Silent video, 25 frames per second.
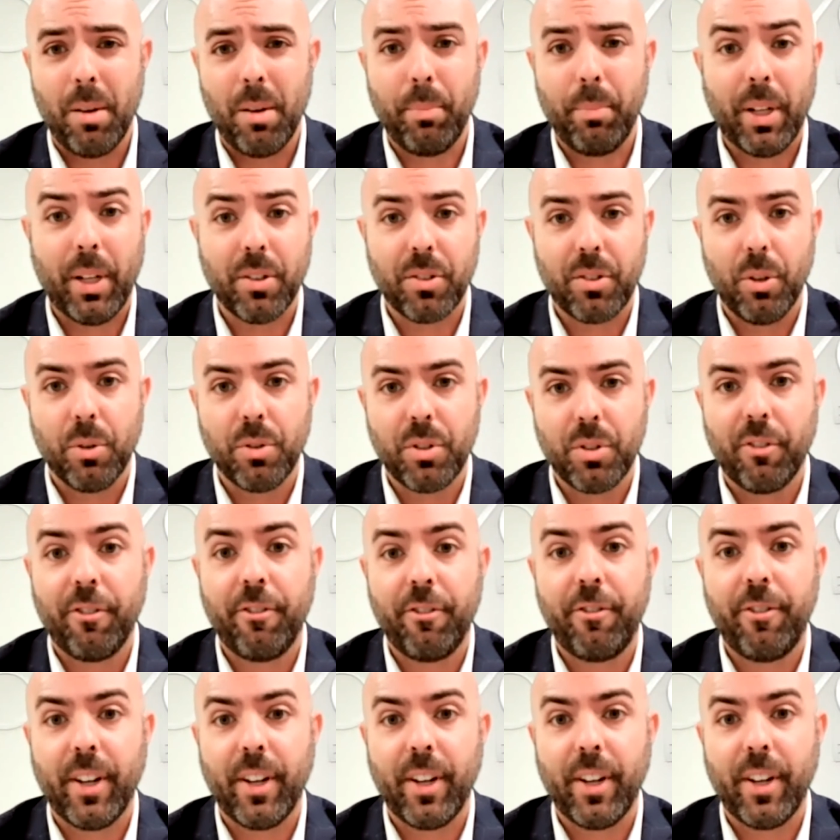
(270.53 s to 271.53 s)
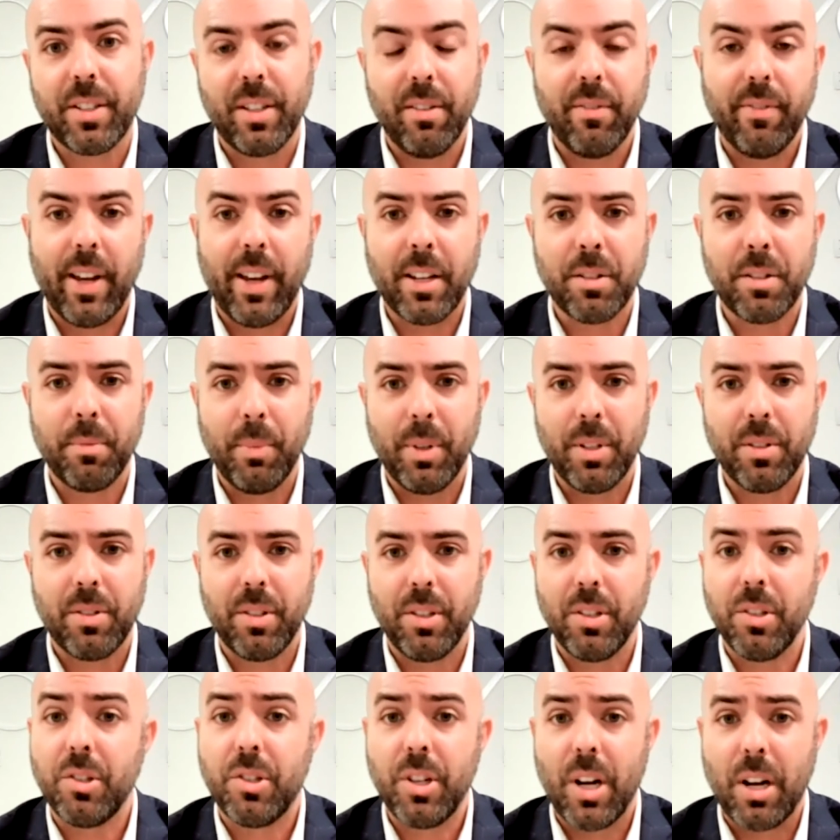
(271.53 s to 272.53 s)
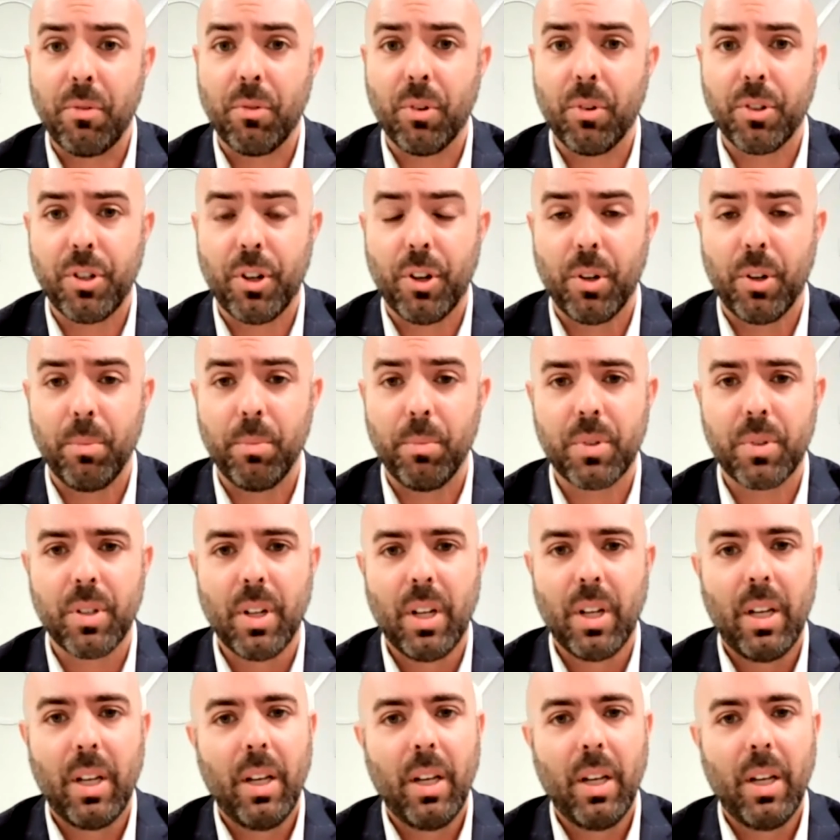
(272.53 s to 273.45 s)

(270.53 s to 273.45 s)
because those are fixed investments in general terms.